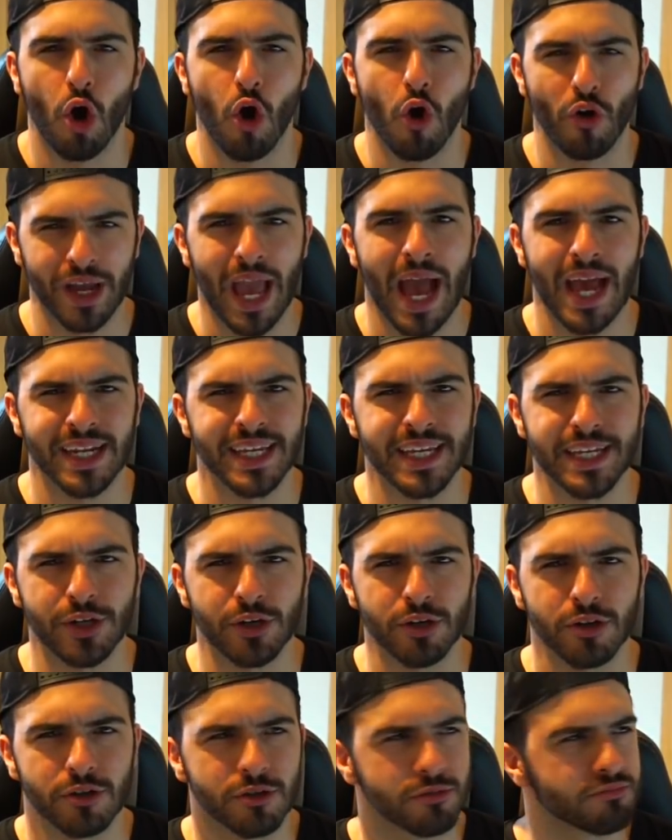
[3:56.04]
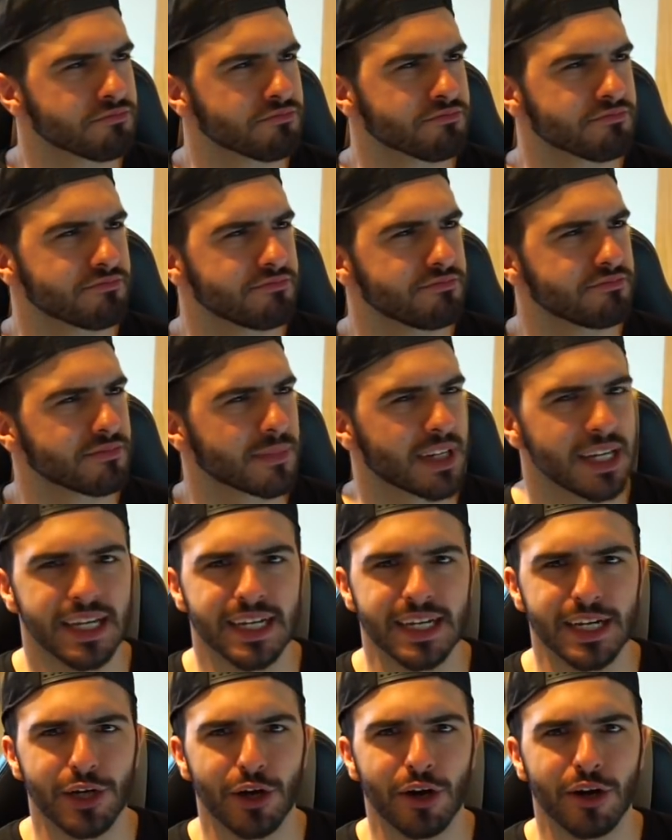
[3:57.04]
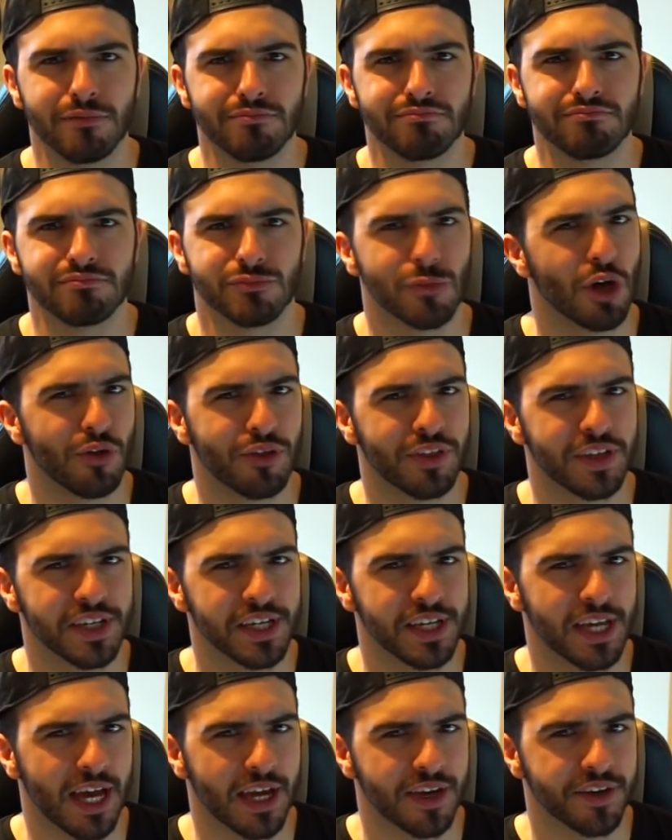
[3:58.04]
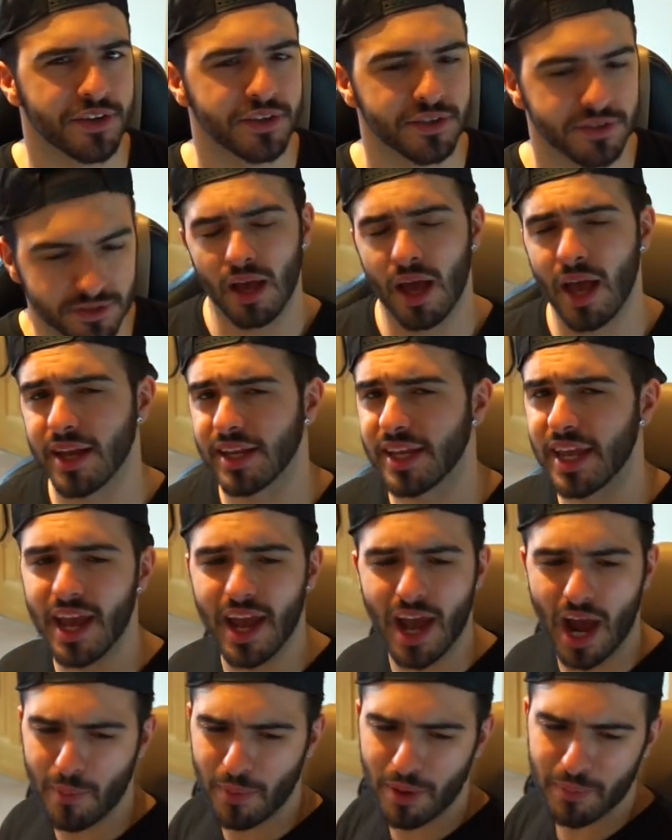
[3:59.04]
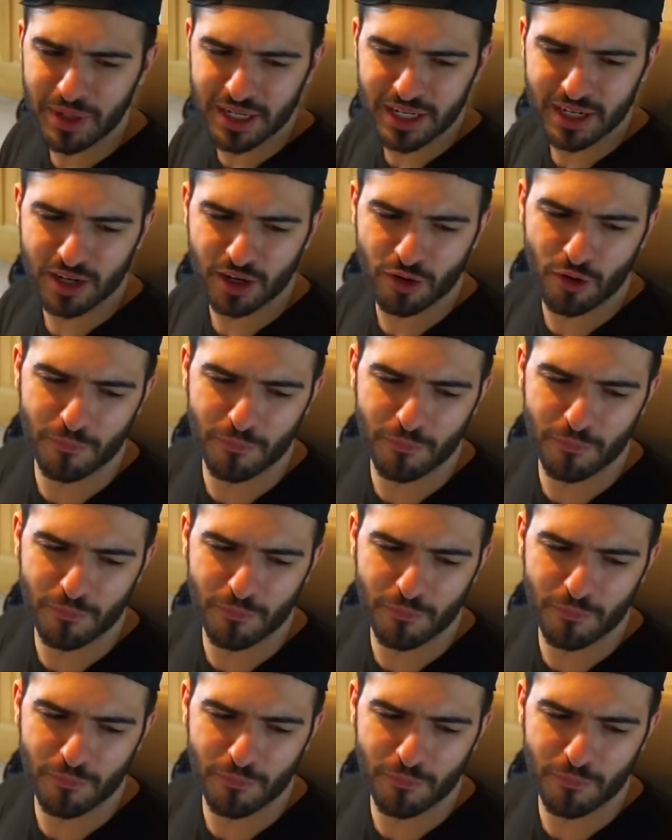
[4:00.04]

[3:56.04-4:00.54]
Or can he cook? Clearly not, don't think he can. And yeah, I'm a bit